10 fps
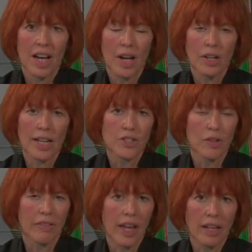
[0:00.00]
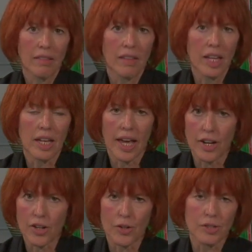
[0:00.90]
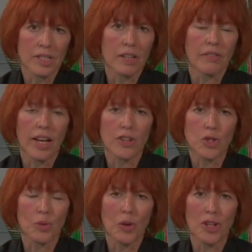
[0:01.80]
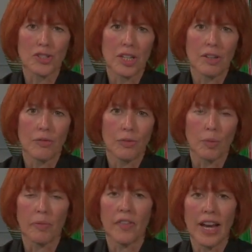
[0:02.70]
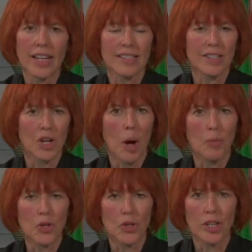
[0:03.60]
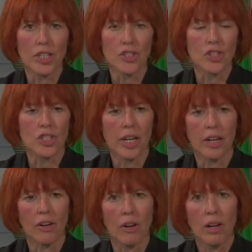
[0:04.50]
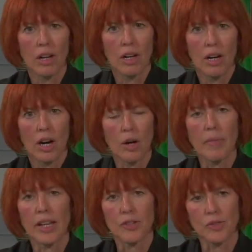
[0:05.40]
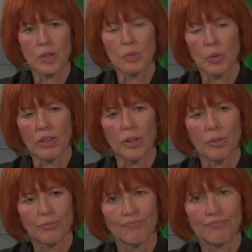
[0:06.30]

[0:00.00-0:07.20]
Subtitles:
I'd like to thank the editors of Gastroenterology for providing us an opportunity to share our manuscript with you.